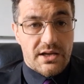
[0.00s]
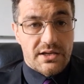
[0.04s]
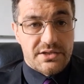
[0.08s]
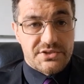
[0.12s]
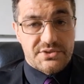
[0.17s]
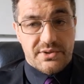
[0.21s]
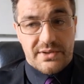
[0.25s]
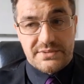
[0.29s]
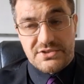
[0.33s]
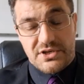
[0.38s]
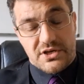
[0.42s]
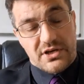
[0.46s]

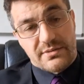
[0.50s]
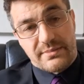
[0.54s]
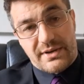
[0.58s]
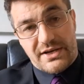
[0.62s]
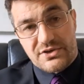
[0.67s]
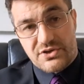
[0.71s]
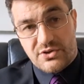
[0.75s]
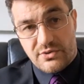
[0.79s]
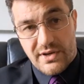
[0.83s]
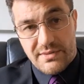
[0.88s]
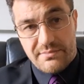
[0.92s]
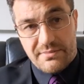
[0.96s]
So I'm talking
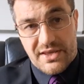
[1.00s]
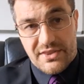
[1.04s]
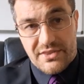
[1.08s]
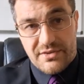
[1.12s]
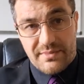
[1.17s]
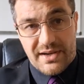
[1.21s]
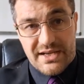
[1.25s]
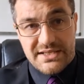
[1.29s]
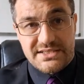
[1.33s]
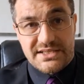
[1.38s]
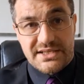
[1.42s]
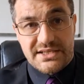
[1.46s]
about doing
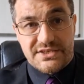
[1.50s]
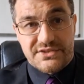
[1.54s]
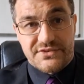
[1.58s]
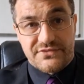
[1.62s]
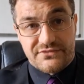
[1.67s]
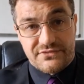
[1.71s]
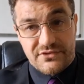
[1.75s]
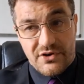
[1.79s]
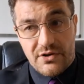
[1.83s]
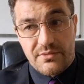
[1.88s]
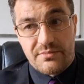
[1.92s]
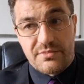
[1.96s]
mathematics
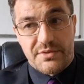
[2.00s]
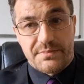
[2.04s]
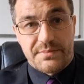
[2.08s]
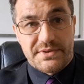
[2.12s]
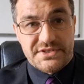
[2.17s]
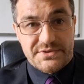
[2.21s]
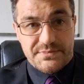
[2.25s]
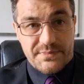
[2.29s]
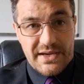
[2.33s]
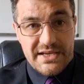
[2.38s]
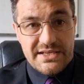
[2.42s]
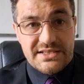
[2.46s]
from the
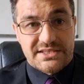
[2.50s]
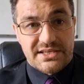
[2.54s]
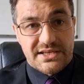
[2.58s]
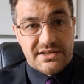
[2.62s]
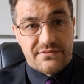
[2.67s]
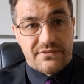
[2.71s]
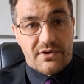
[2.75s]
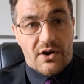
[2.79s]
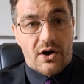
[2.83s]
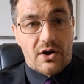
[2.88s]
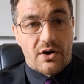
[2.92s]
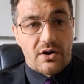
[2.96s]

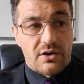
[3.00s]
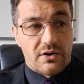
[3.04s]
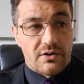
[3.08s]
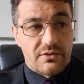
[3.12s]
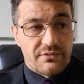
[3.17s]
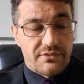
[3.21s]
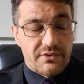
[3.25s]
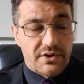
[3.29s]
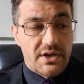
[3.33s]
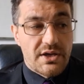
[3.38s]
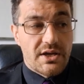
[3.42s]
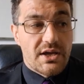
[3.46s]
perspective
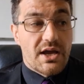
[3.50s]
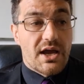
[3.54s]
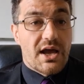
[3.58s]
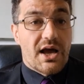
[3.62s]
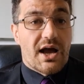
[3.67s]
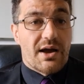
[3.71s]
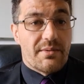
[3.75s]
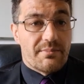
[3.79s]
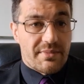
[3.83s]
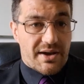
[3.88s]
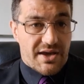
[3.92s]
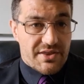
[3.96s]
of
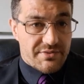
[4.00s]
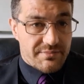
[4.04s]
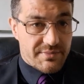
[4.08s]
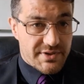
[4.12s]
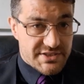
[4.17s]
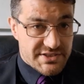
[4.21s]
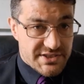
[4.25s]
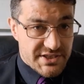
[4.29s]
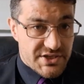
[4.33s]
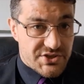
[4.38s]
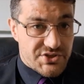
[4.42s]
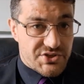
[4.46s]
a
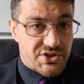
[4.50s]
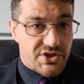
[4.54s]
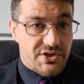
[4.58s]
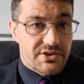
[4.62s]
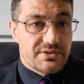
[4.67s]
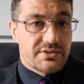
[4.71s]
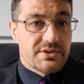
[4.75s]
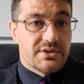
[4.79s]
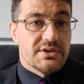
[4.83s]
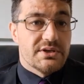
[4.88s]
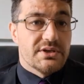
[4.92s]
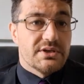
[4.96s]

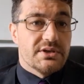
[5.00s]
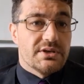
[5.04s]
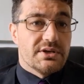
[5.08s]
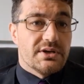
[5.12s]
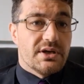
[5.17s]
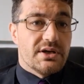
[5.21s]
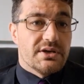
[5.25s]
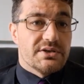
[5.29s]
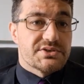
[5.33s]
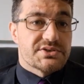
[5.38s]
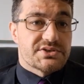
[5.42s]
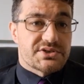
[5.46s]
mathematician,
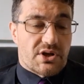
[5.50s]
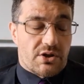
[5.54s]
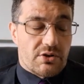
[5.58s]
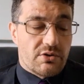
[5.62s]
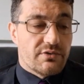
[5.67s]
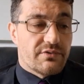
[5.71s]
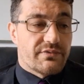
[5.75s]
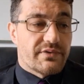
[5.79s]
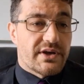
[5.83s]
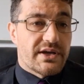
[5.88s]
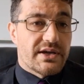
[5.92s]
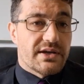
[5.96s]

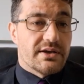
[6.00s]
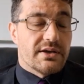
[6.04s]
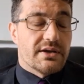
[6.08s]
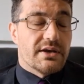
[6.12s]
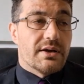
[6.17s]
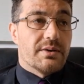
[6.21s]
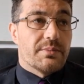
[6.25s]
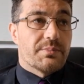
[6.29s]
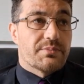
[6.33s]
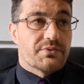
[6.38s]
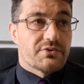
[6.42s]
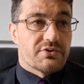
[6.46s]
solving
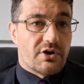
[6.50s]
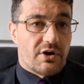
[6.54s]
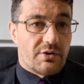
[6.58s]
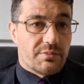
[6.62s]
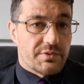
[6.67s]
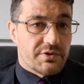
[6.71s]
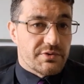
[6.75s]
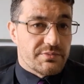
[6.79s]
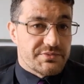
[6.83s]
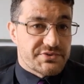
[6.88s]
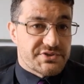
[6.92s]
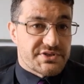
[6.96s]

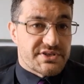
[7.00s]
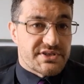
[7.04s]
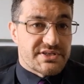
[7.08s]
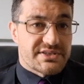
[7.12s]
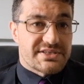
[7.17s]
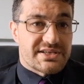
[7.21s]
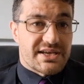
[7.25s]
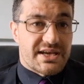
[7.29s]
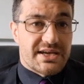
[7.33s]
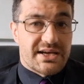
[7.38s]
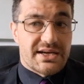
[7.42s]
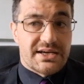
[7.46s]
problems
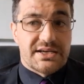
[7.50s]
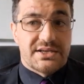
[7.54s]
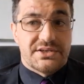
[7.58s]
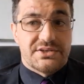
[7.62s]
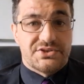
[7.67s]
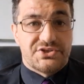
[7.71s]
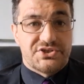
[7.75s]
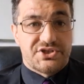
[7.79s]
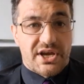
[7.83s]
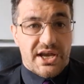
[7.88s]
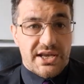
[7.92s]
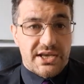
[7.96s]
that are
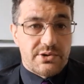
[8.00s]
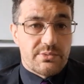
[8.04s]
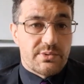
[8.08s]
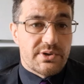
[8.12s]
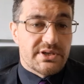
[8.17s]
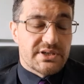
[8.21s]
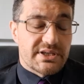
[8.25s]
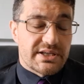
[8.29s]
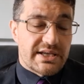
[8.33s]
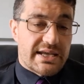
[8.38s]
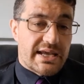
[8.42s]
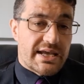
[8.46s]

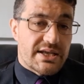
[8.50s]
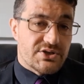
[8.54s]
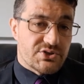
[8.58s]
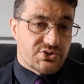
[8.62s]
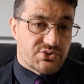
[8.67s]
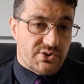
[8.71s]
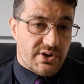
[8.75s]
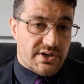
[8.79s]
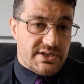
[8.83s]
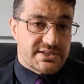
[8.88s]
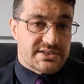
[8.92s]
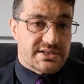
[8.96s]
genuinely
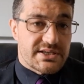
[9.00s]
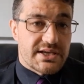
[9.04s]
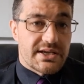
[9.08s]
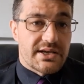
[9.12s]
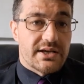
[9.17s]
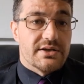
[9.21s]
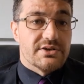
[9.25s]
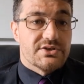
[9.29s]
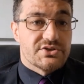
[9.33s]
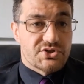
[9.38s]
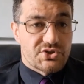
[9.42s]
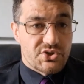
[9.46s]

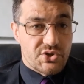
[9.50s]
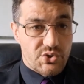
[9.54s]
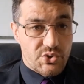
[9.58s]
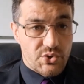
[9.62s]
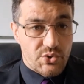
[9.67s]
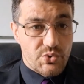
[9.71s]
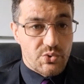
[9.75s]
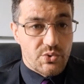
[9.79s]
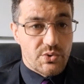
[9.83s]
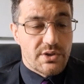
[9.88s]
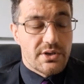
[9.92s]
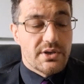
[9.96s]
interesting
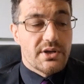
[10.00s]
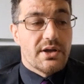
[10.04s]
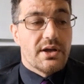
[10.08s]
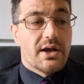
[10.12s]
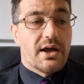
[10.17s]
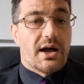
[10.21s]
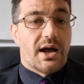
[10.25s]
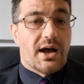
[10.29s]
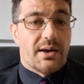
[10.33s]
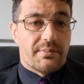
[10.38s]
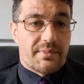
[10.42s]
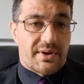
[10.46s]
to
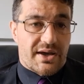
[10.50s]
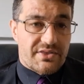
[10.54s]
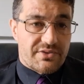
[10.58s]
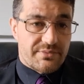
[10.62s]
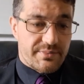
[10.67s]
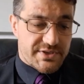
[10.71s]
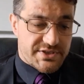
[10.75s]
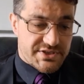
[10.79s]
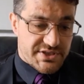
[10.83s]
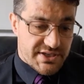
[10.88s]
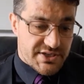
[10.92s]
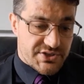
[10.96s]
a
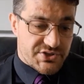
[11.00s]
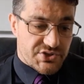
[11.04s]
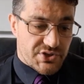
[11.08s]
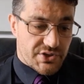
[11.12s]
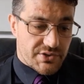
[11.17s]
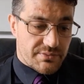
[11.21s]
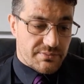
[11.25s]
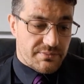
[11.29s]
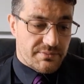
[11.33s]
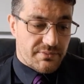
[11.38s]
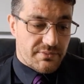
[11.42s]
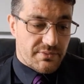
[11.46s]

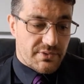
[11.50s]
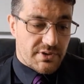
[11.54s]
mathematician.